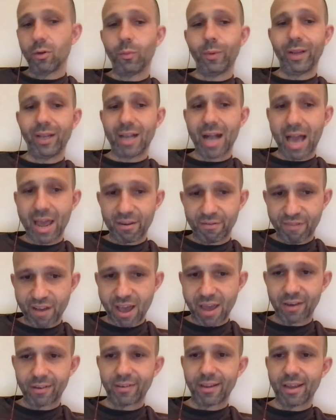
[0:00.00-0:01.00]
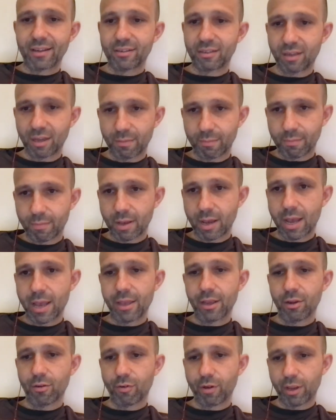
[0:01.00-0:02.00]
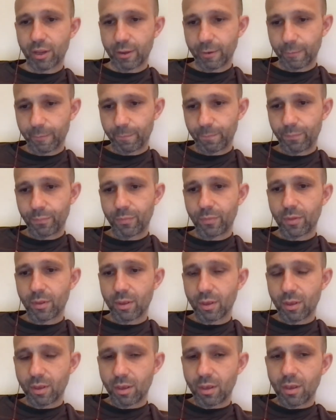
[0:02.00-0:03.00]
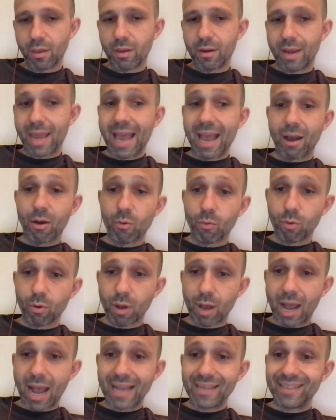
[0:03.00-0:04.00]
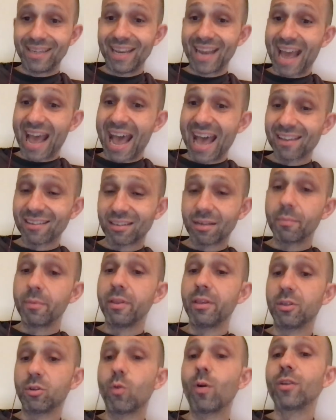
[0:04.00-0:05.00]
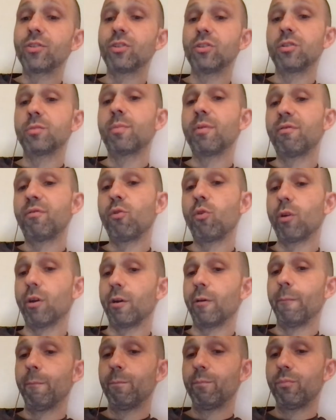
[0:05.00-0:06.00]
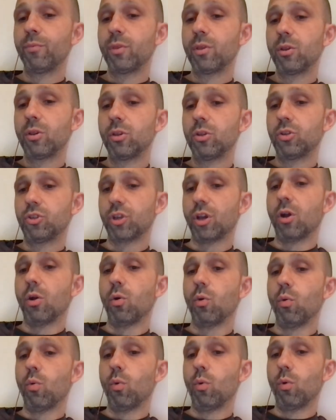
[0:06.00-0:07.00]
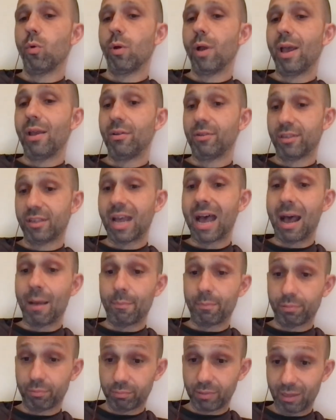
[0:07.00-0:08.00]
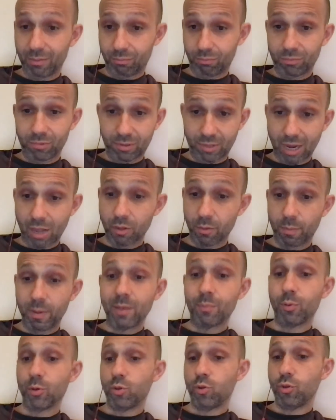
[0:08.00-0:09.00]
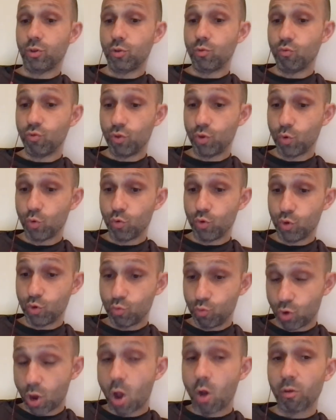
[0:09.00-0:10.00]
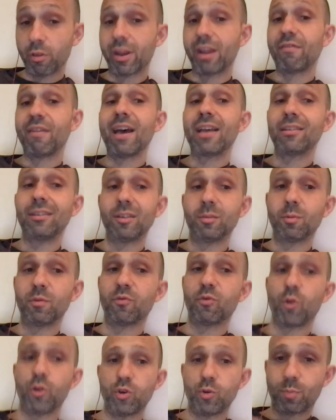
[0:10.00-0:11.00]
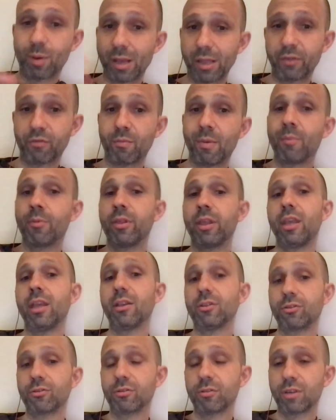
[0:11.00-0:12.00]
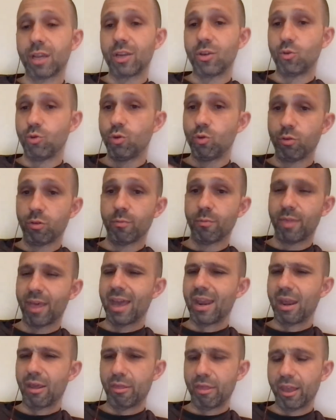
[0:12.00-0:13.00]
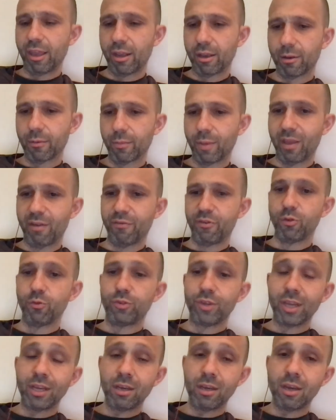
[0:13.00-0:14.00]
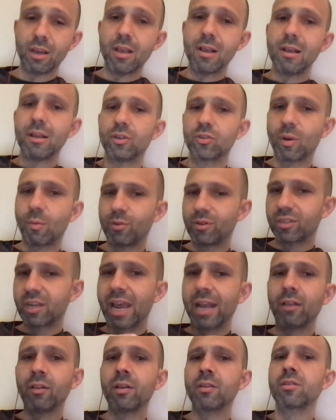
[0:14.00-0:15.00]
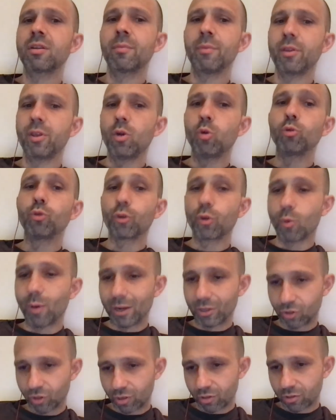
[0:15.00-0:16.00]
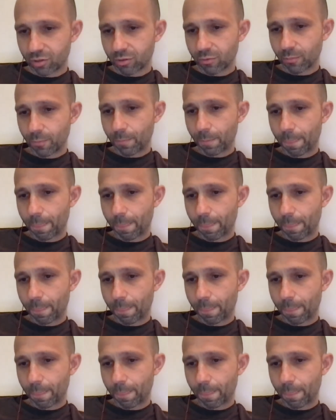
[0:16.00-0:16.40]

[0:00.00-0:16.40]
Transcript: We got to VADA test him. I agree. Now, I did ask some of these questions before. So, and stop tell the people you you you know that I've asked these before and you probably remember the answers and you knew them then I think and if you didn't so I'm recycling some of the older questions